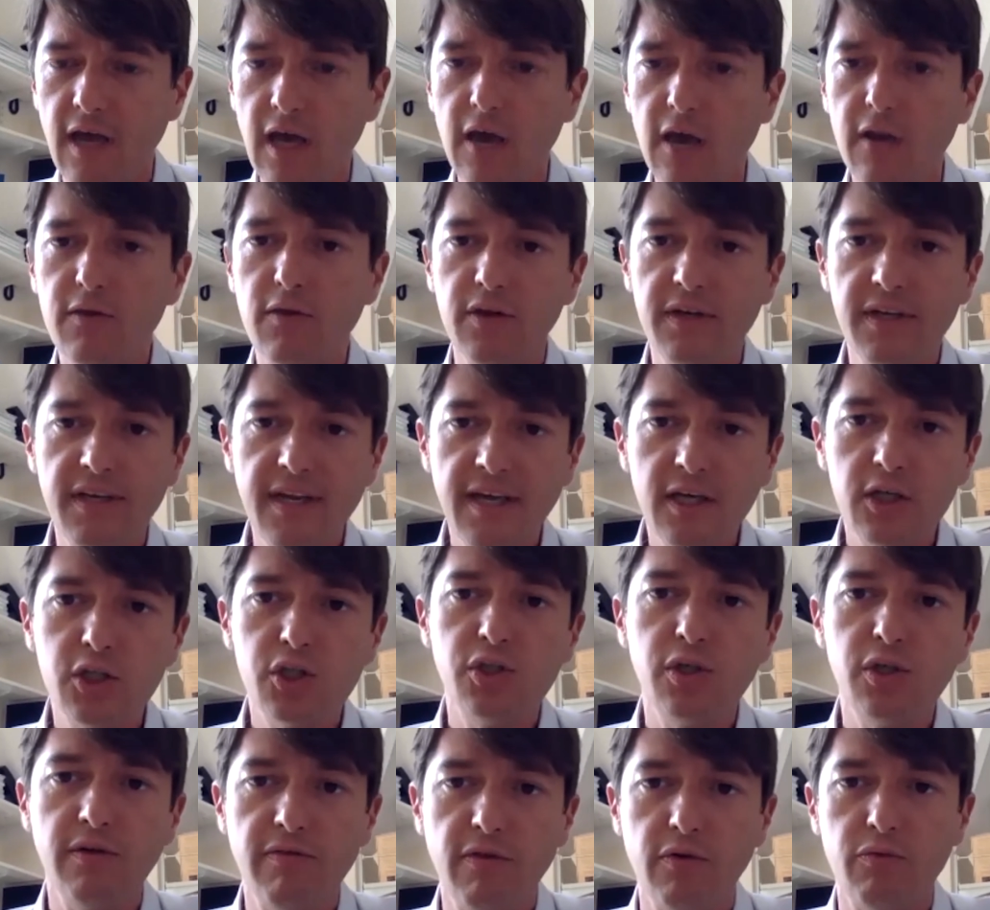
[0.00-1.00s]
the
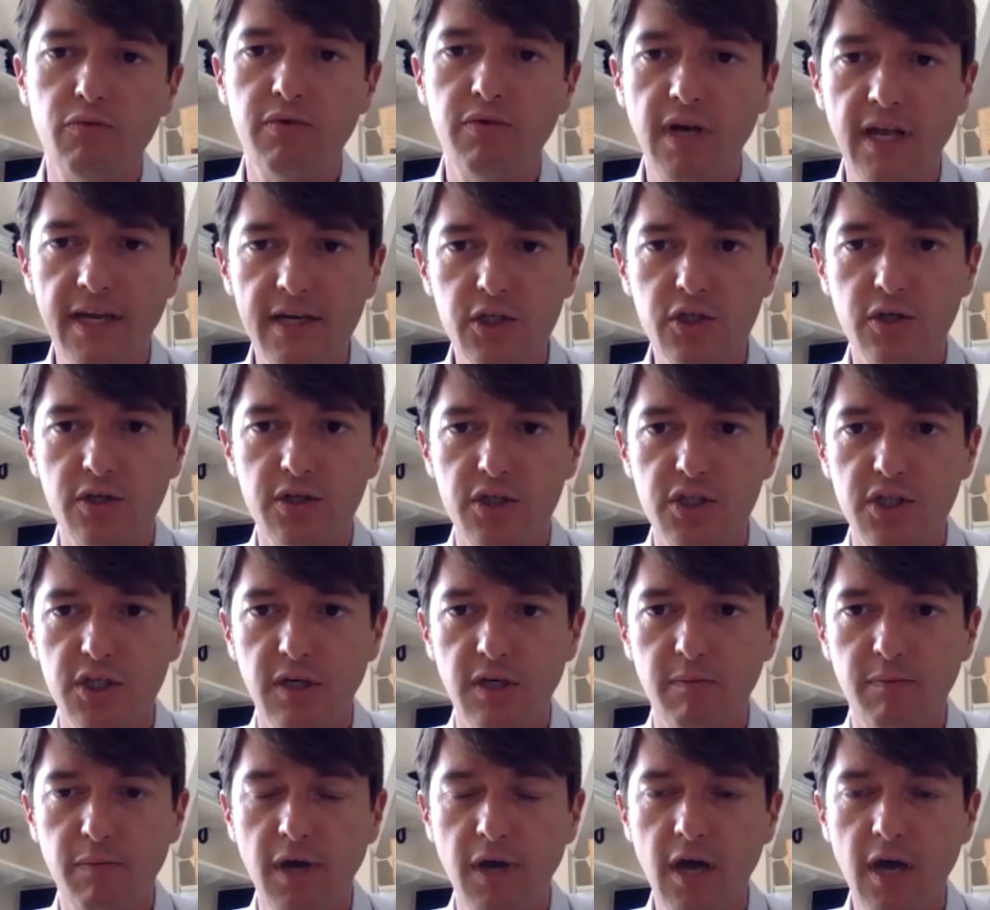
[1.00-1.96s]
nature of the relationship